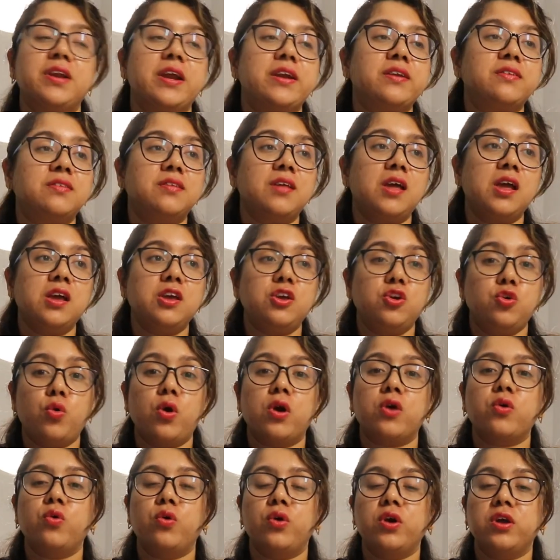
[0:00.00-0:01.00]
Let's say you
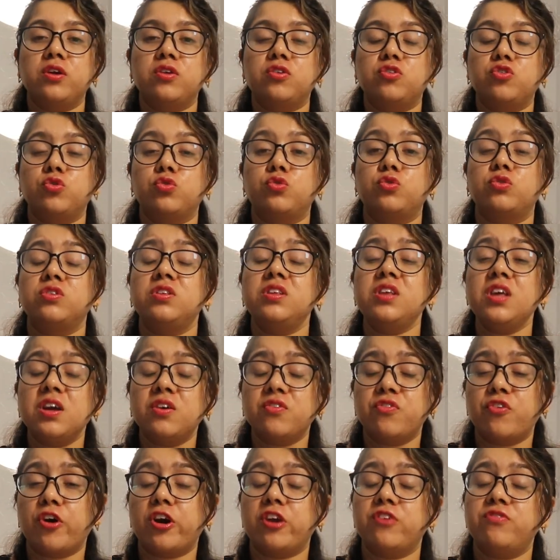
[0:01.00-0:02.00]
are going to
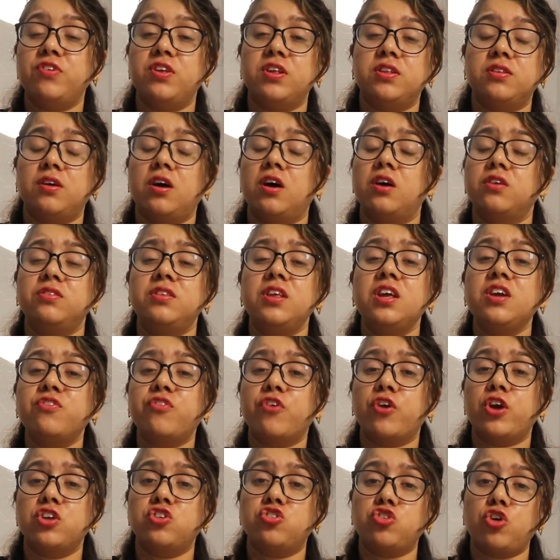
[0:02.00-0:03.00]
seek for a visa, seek
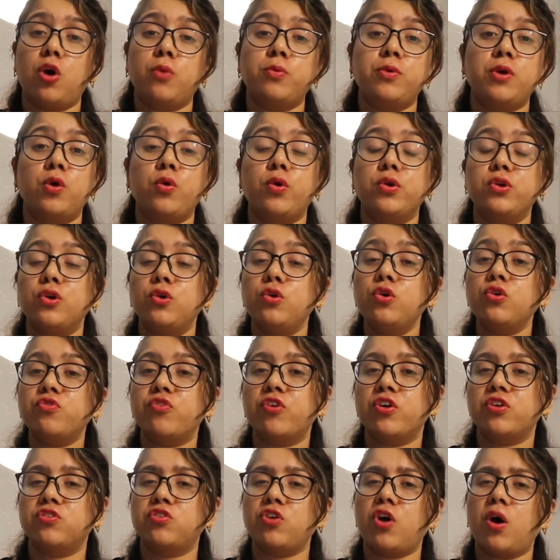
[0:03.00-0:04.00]
for a job, you're going to look
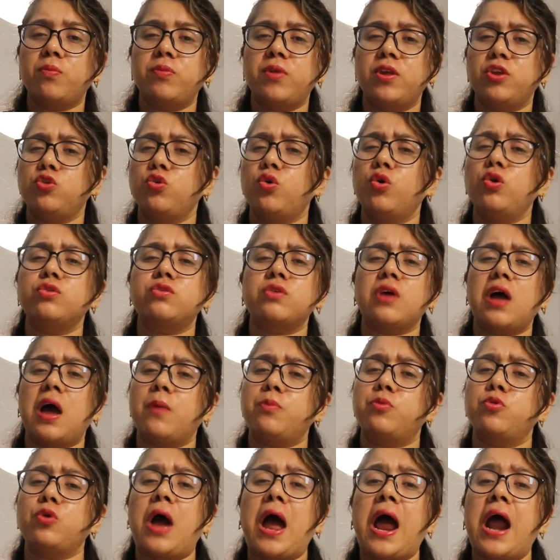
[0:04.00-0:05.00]
for a job, then you also
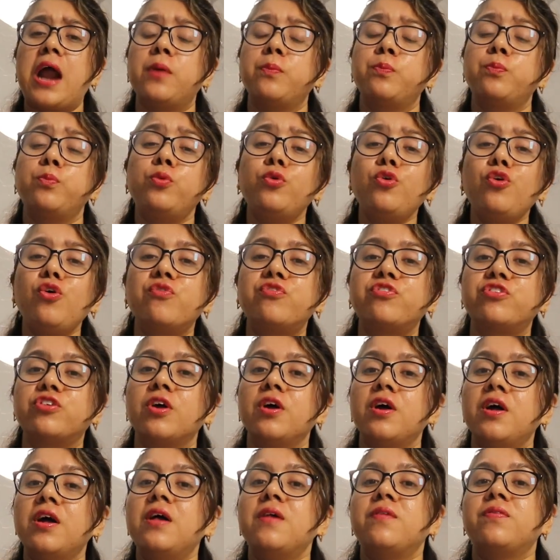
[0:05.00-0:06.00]
have to add
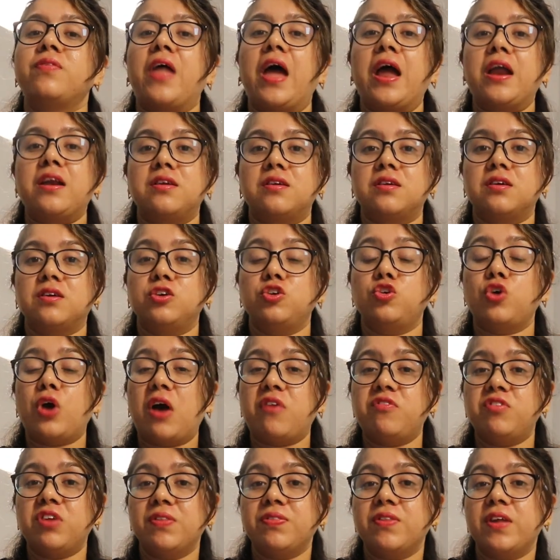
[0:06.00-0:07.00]
proofs that you
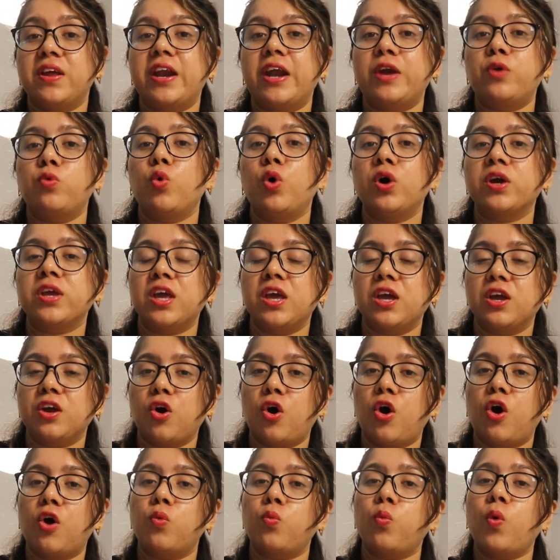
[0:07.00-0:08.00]
have done the
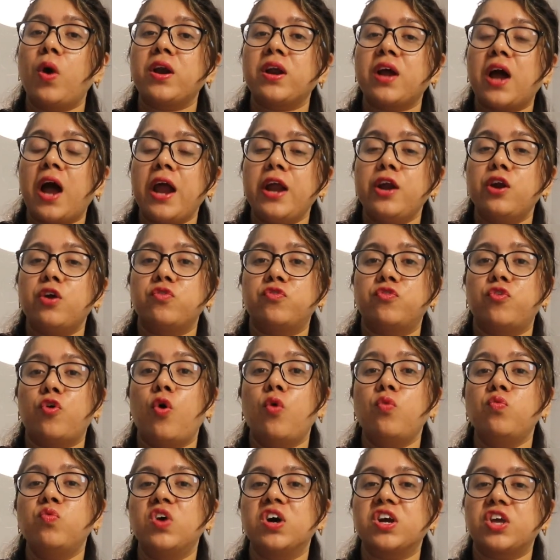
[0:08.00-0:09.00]
networking or what kind of
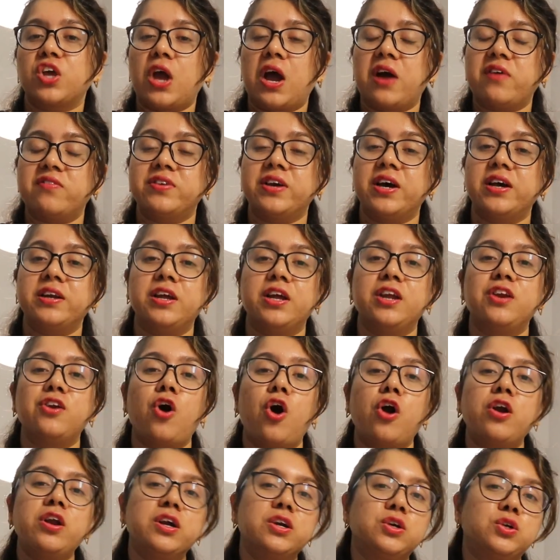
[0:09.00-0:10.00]
homework you have done in
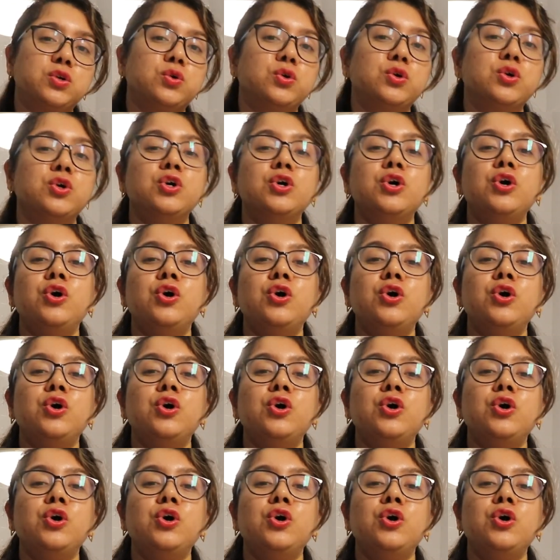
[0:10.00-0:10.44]
order to